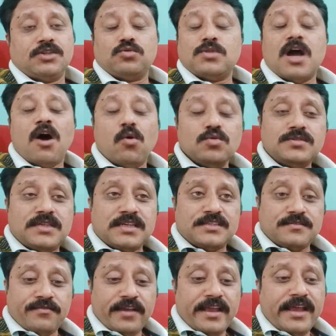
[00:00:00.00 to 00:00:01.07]
to the
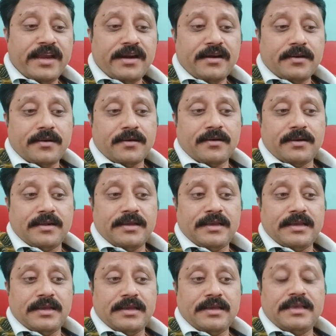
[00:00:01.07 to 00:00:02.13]
houses where
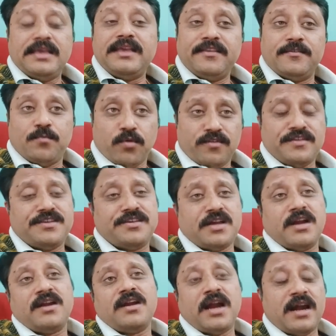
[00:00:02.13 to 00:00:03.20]
he is
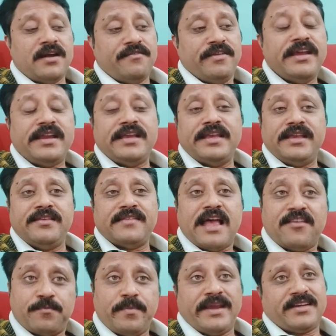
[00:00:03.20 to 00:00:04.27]
positioned and where he is
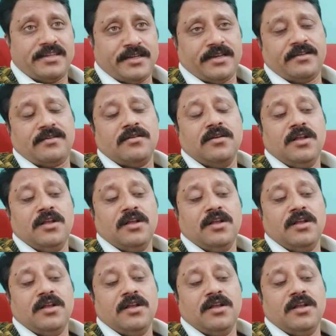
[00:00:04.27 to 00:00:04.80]
aspecting.